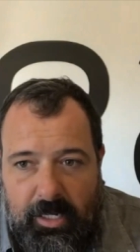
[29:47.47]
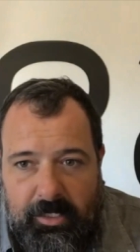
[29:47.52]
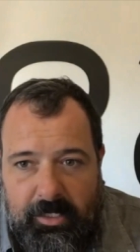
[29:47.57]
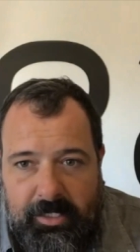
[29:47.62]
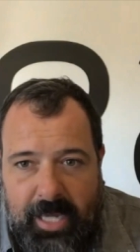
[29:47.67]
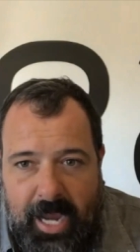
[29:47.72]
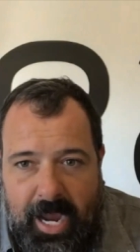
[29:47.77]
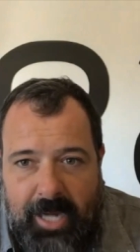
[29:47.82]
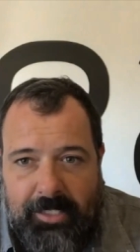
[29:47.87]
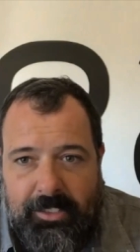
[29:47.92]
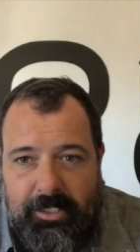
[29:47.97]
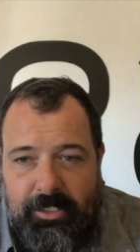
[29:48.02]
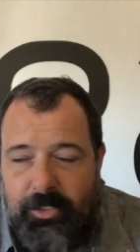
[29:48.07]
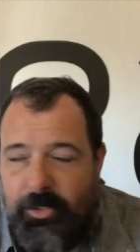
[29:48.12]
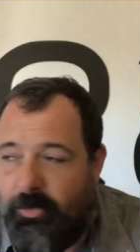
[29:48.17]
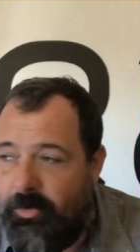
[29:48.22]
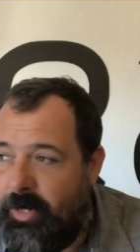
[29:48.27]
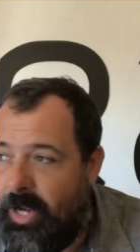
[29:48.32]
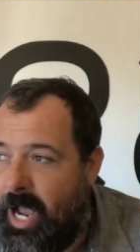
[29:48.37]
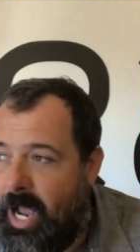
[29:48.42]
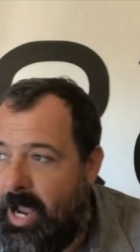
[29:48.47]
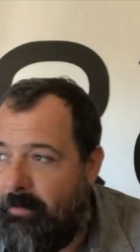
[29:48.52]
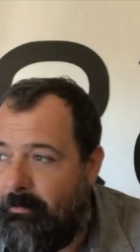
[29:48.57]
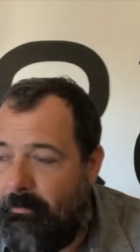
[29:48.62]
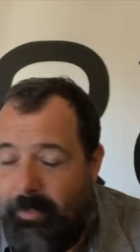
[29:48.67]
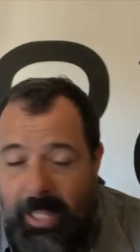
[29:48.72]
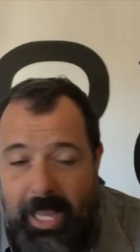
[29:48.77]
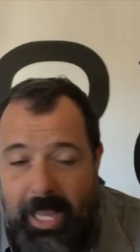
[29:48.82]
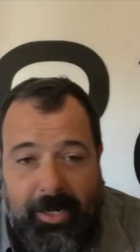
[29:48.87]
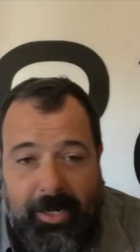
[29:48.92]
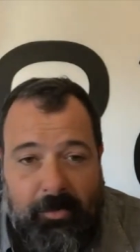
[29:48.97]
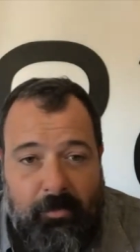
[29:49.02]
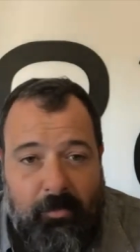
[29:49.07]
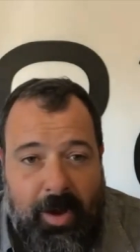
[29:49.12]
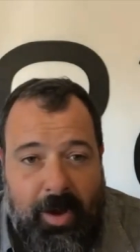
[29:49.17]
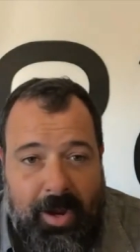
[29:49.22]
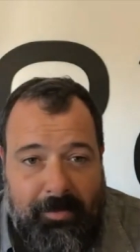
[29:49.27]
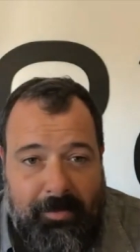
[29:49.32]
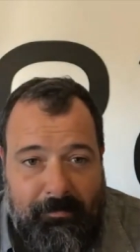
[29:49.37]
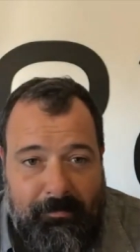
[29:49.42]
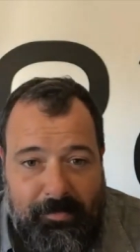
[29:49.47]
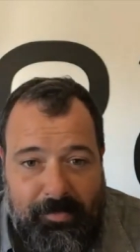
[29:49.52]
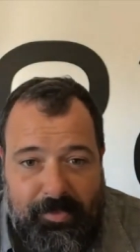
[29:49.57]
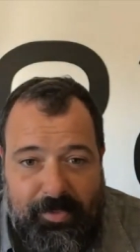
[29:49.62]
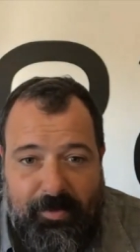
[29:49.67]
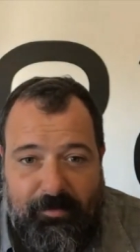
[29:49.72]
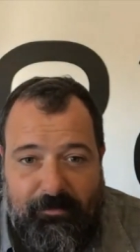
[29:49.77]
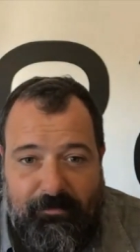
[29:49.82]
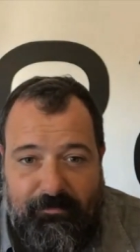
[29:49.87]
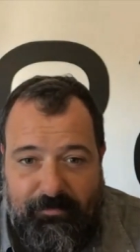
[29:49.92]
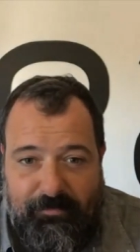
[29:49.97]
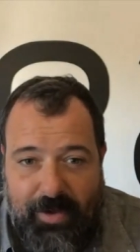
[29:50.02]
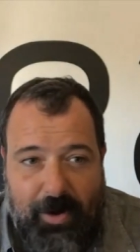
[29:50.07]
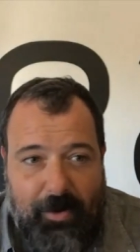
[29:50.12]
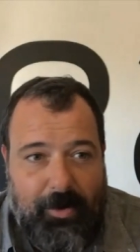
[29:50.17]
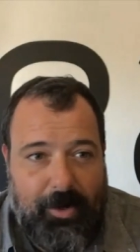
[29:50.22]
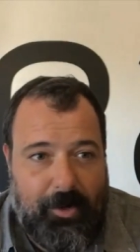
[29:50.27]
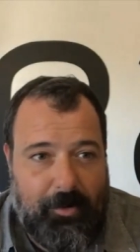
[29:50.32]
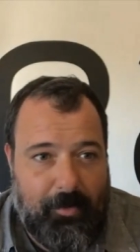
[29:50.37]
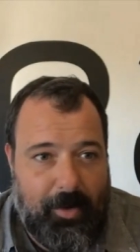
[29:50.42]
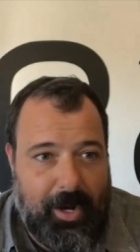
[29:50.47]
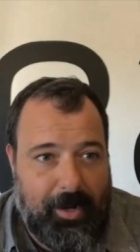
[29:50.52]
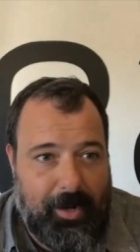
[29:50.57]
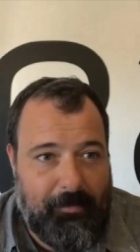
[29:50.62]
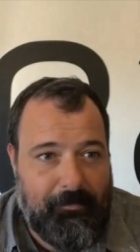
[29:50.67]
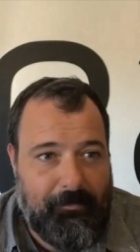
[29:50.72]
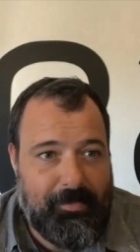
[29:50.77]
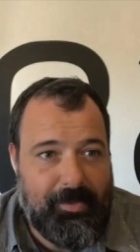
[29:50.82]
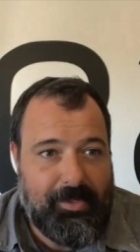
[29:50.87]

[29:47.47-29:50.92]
Taxes are not black and white, they're very gray.